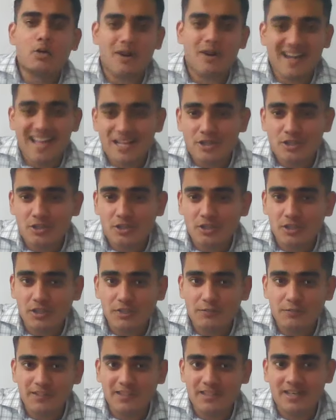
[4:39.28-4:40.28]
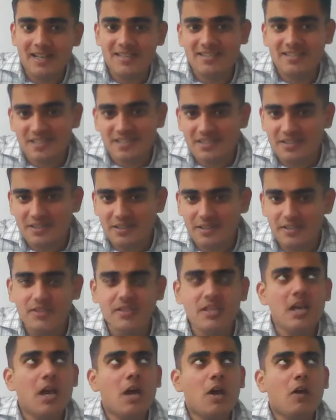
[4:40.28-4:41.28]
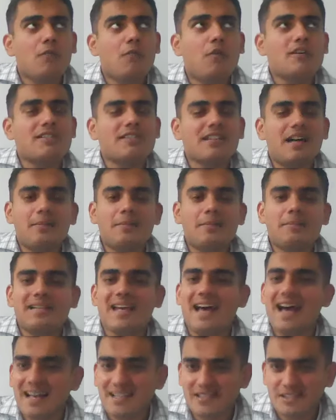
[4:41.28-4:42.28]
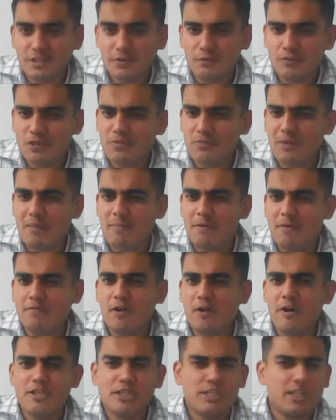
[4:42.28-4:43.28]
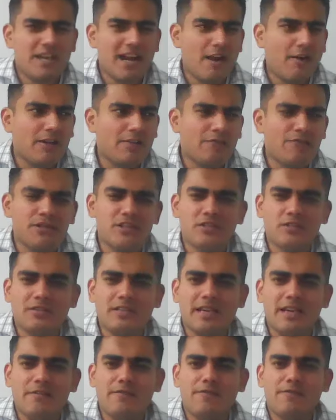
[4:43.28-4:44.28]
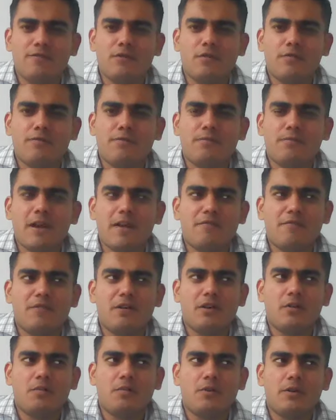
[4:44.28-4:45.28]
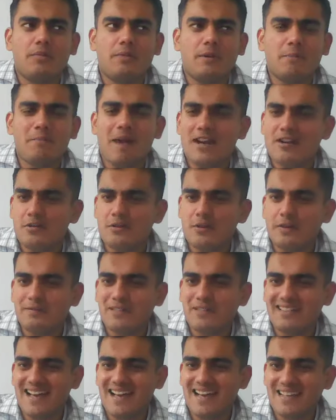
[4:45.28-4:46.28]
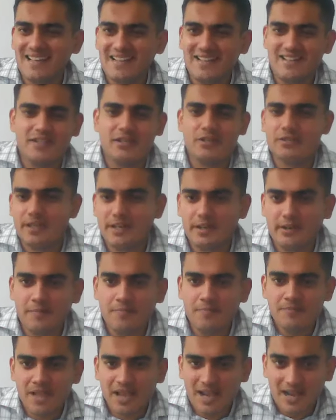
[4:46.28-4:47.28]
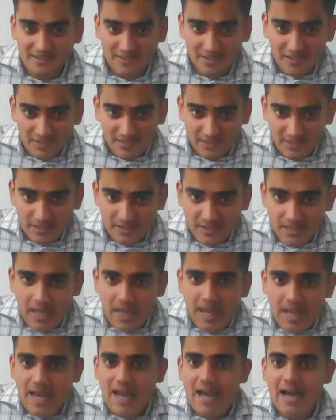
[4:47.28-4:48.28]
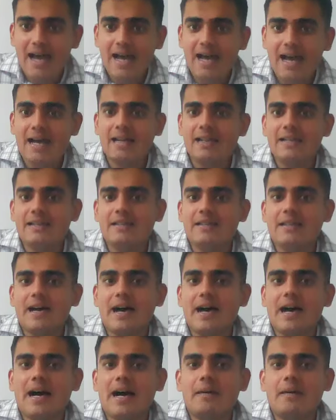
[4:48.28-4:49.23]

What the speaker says: credentials with their assistants for some tasks which might be very generic, which they would prefer would be better if they delegated to their assistants. And